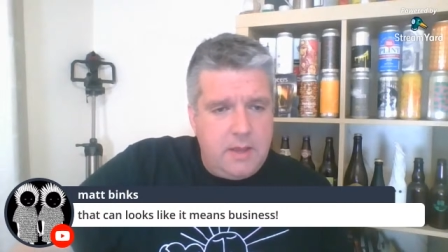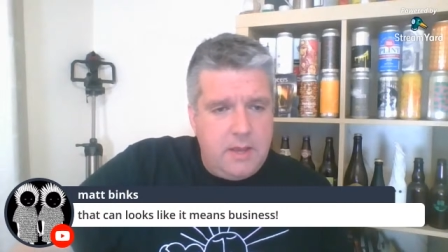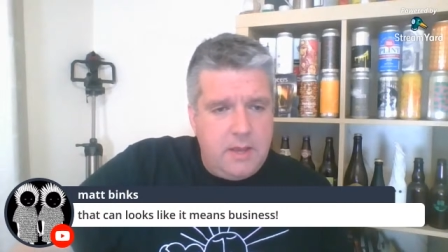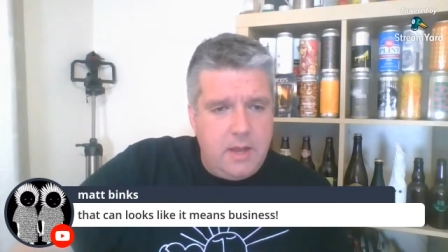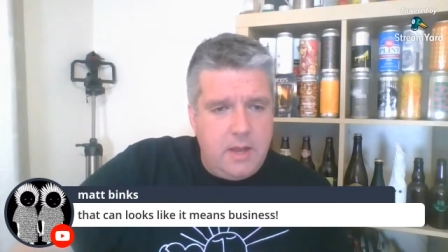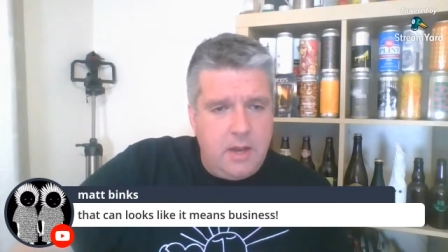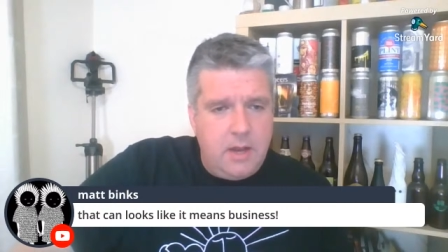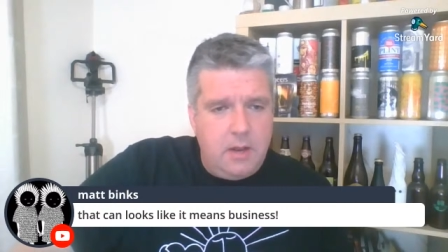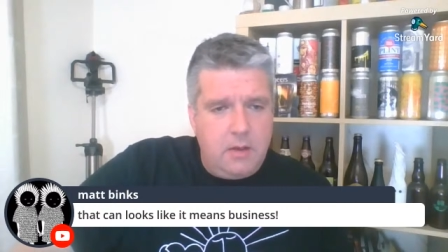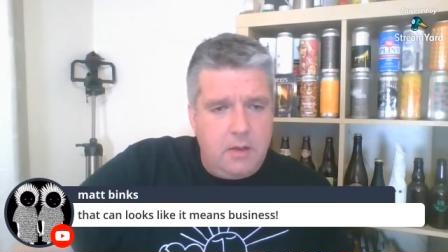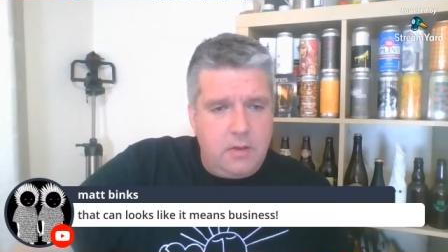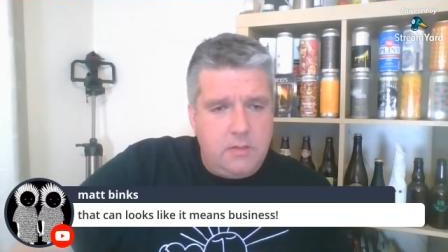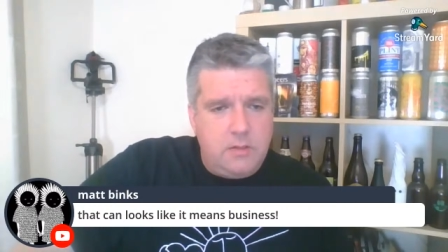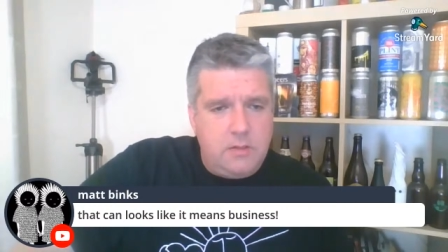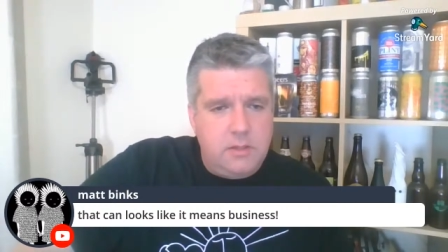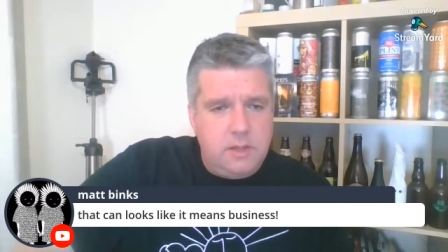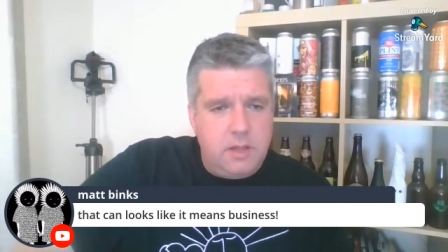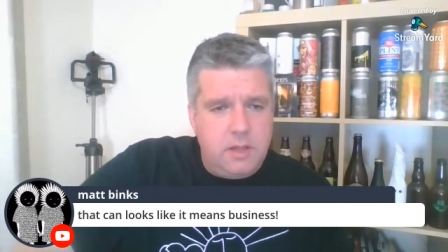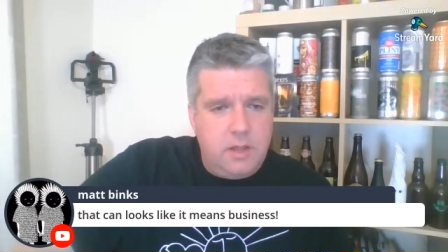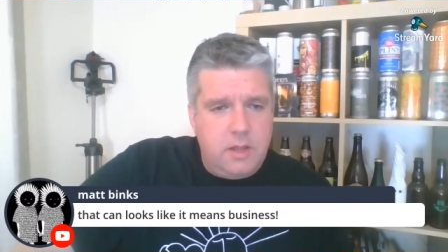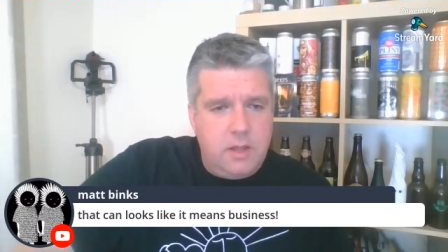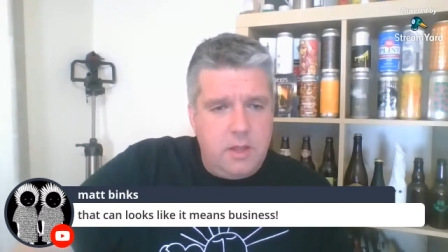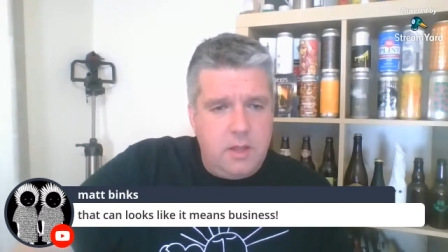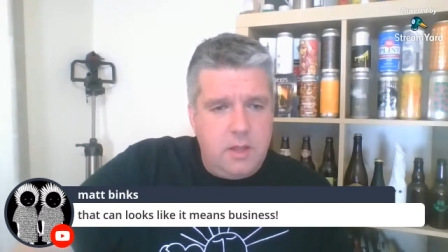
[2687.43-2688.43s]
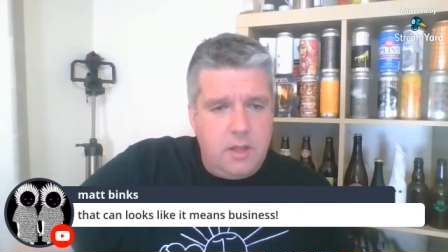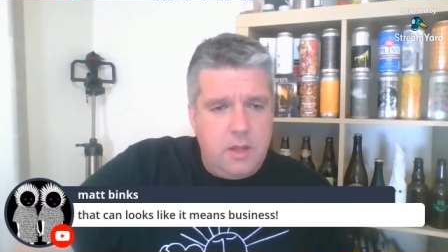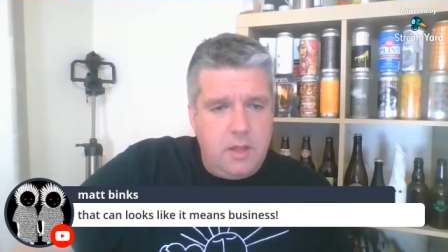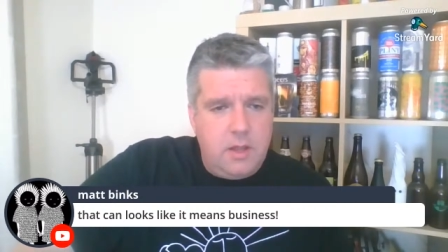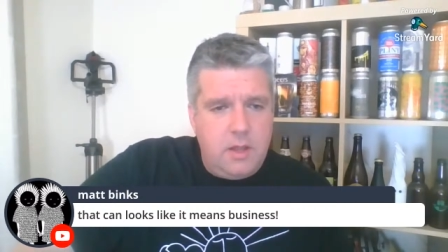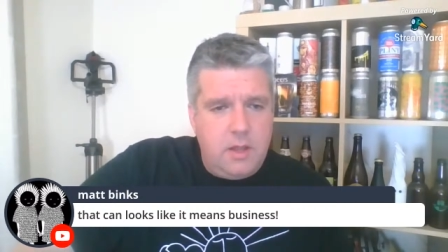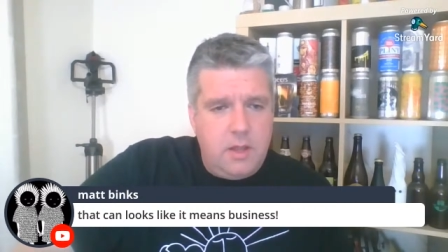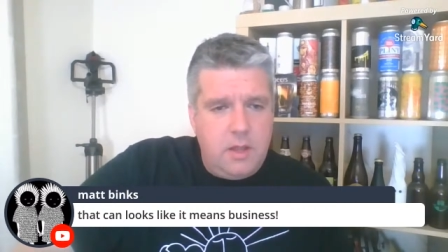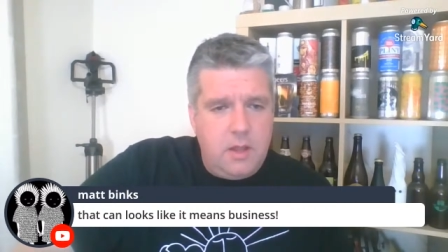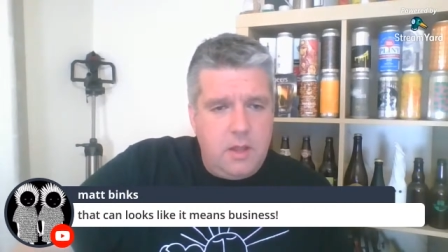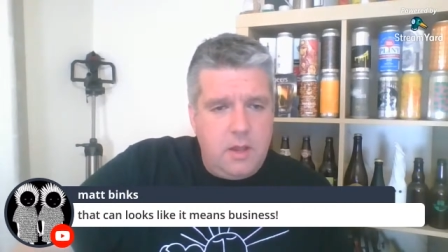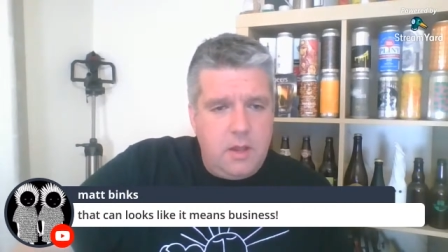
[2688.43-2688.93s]
can looks
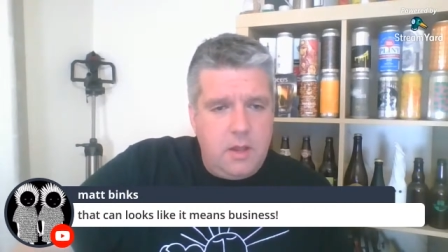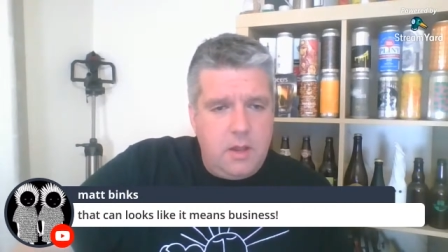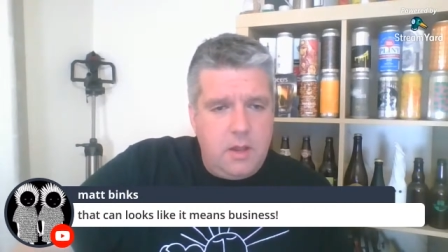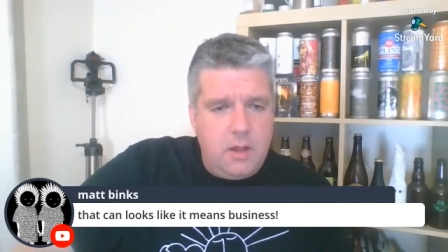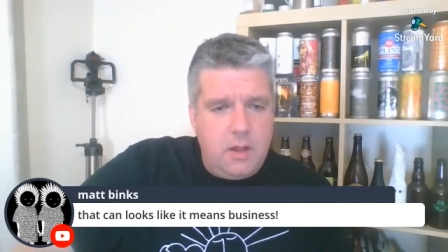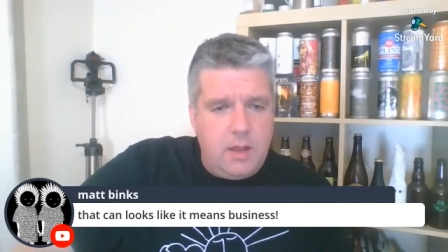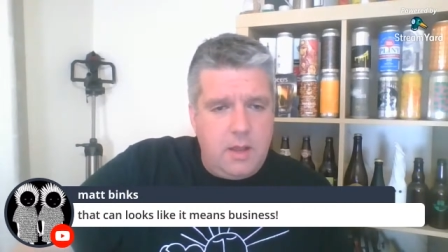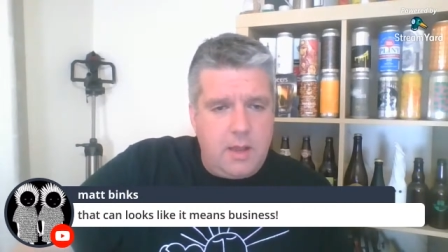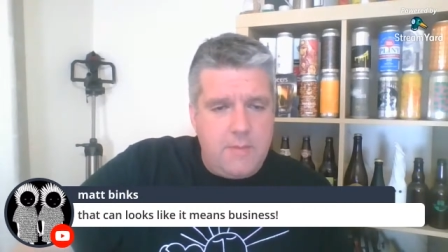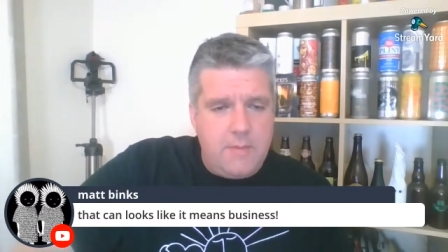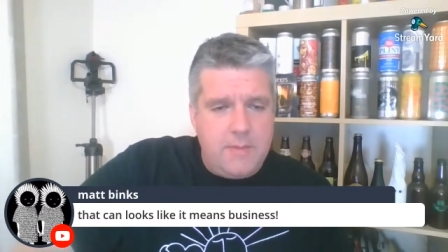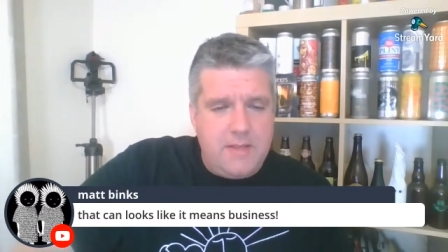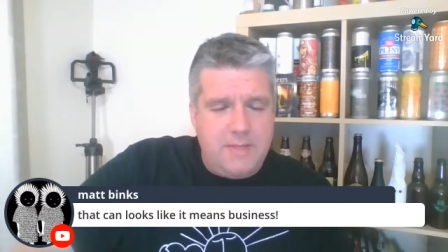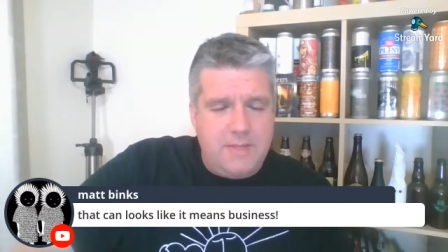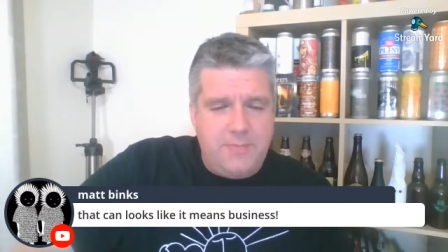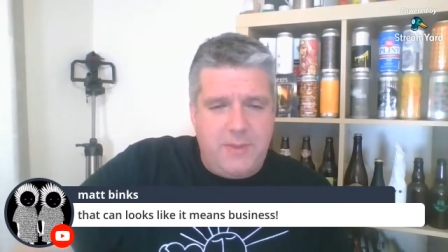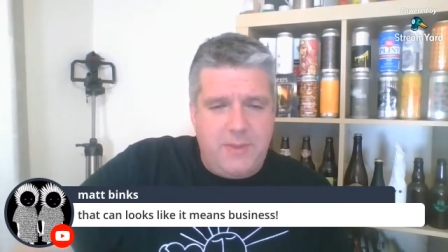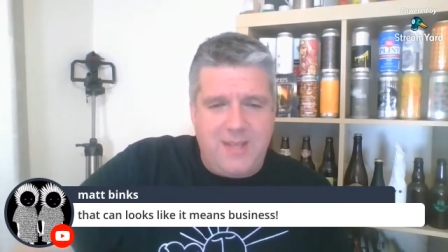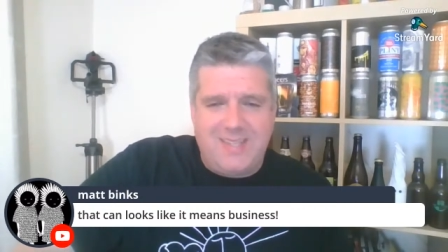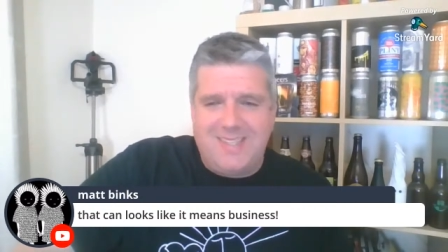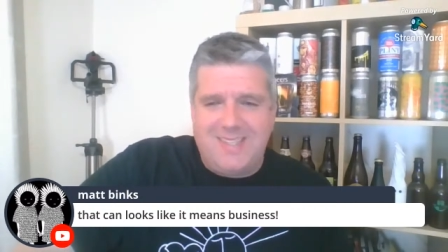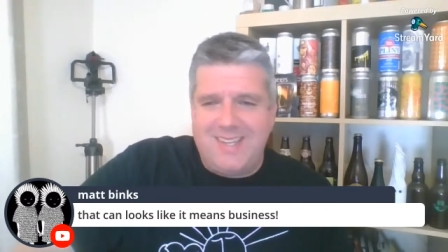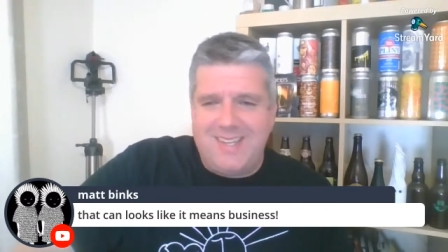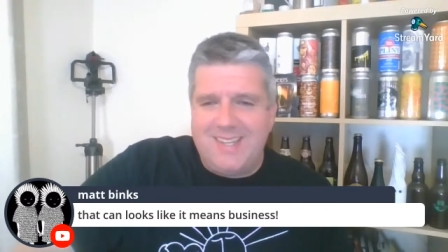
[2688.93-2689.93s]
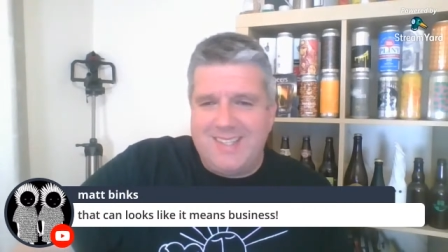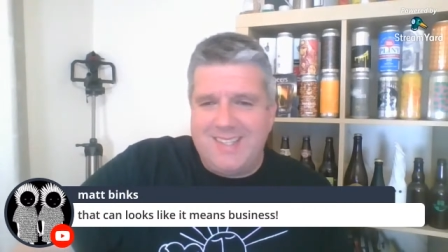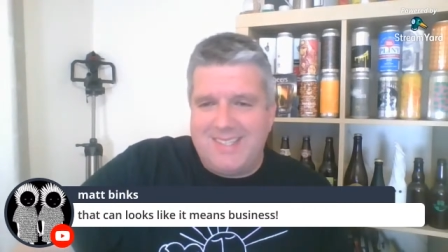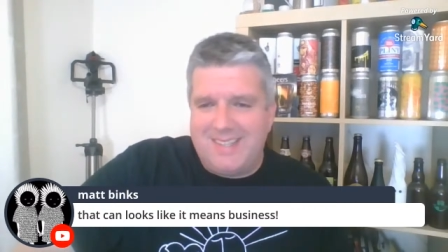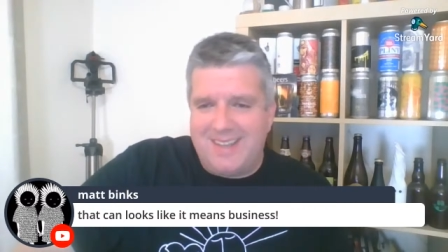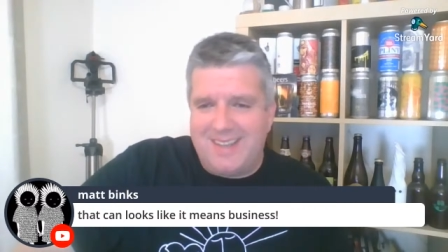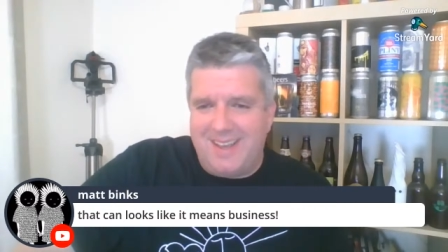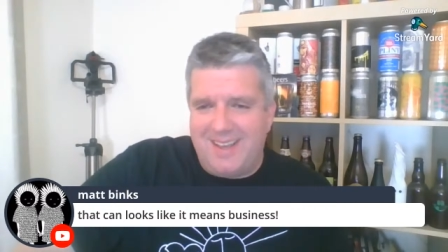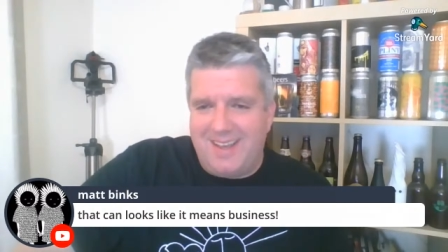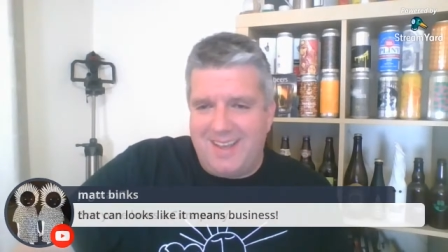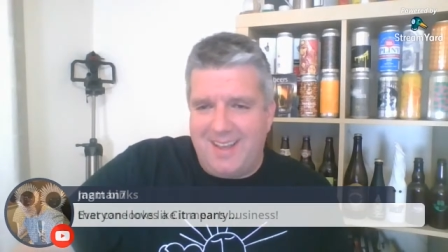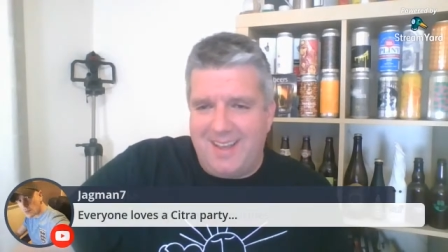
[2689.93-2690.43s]
Like it means
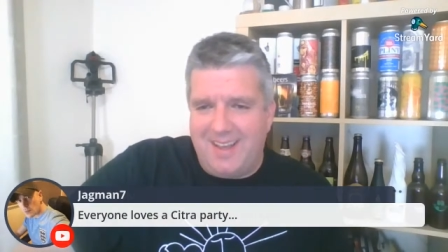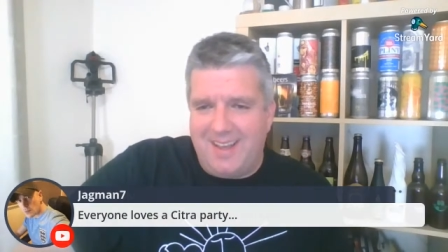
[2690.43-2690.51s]
business.